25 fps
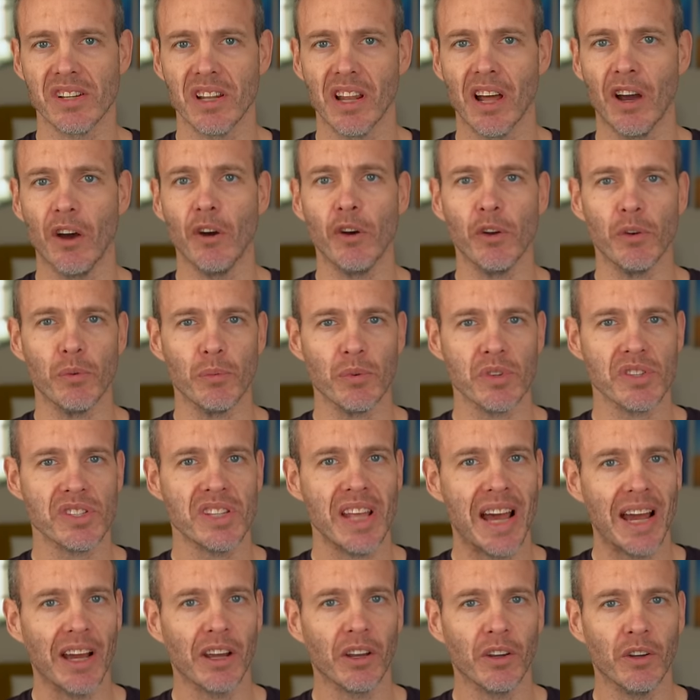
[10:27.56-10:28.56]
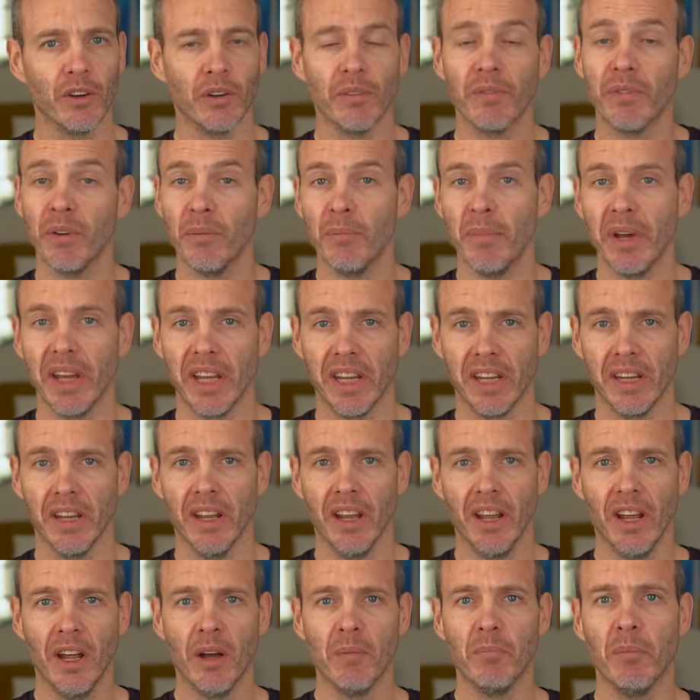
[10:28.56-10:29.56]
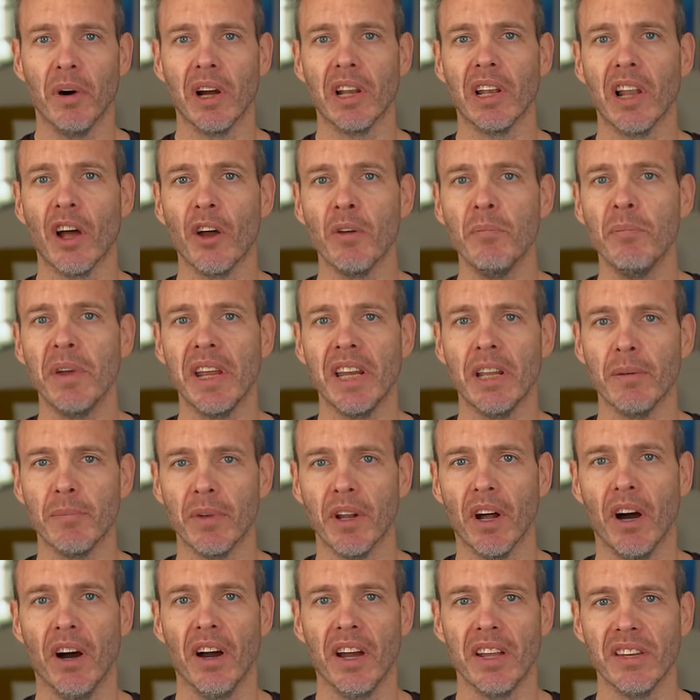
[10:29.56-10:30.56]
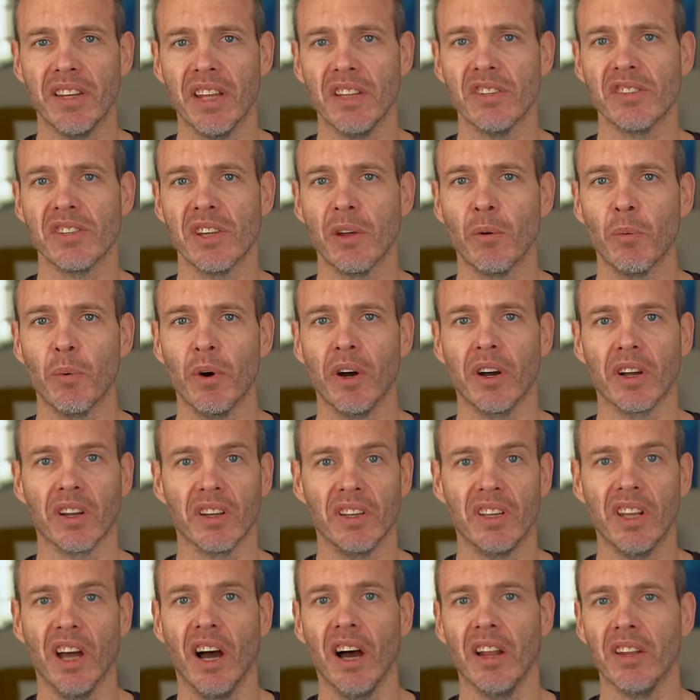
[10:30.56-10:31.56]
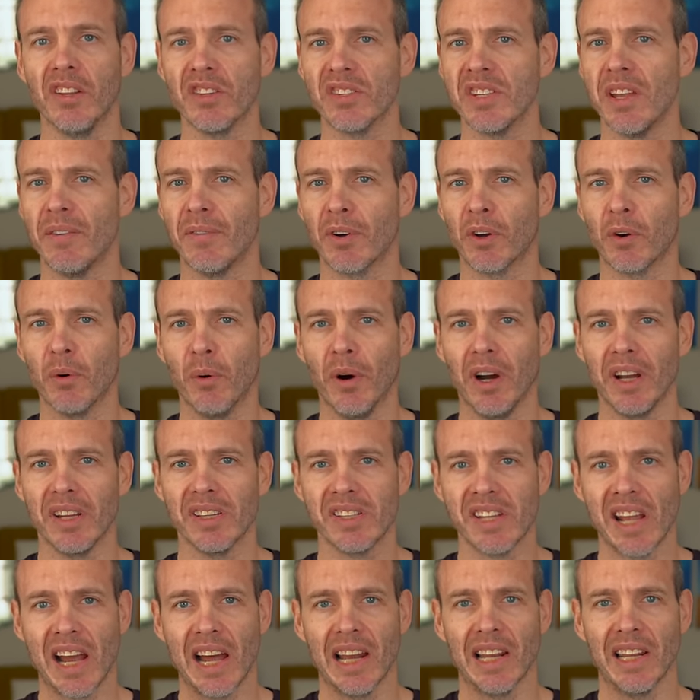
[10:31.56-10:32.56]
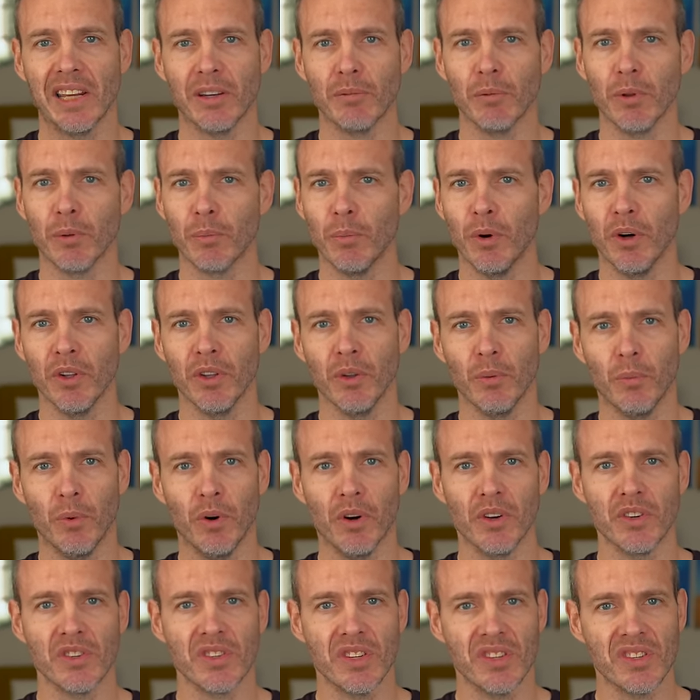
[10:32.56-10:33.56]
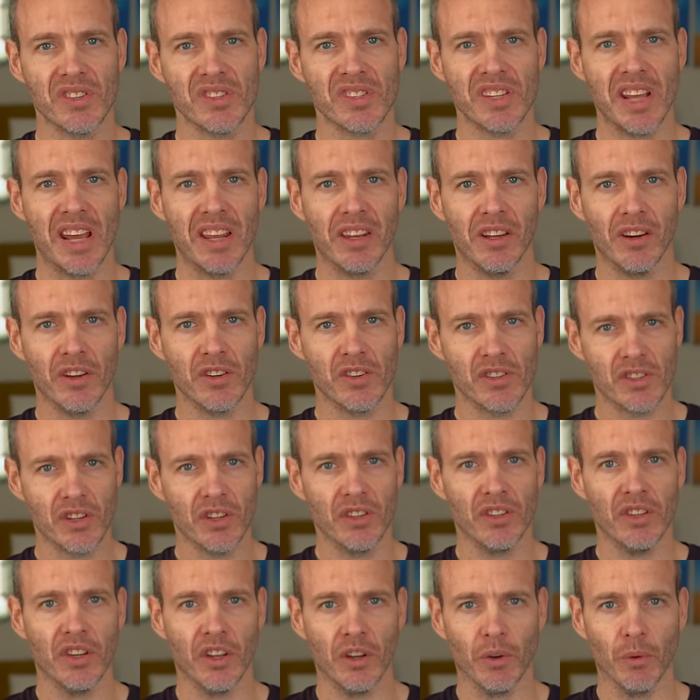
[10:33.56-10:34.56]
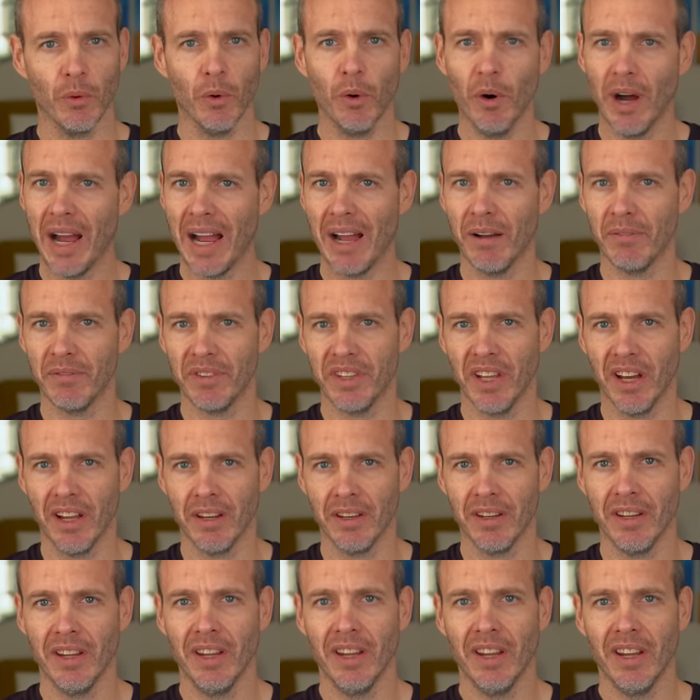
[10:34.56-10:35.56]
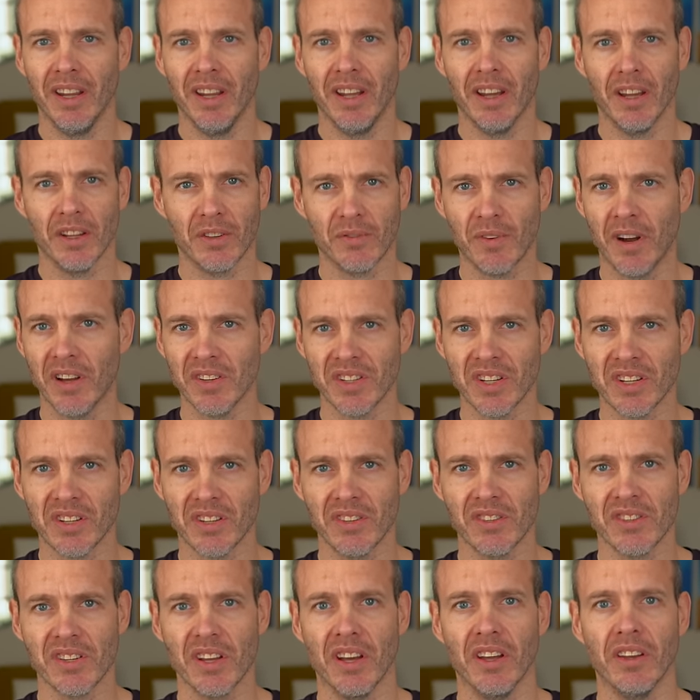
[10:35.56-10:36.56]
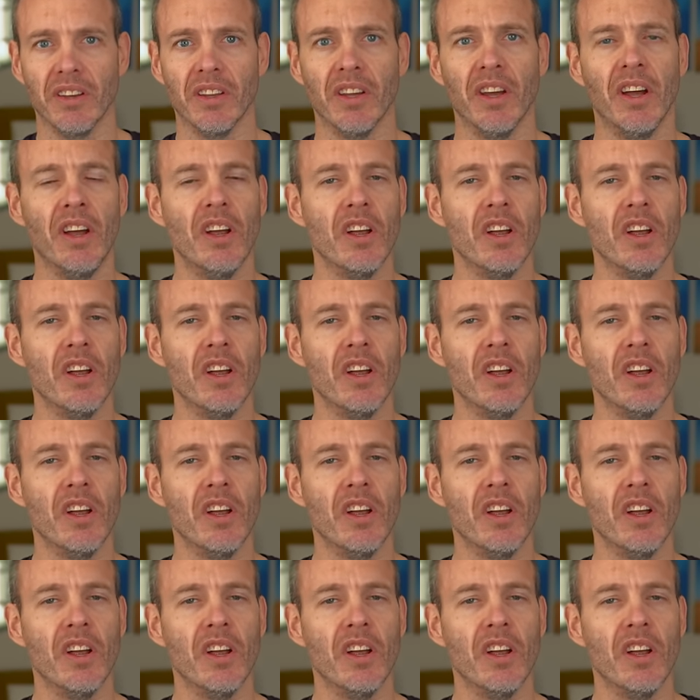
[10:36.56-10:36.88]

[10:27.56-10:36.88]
load was that good for me. My low, medium, and high intensity work done has never quite tallied with what the watch said I should do or have done as far as it's concerned.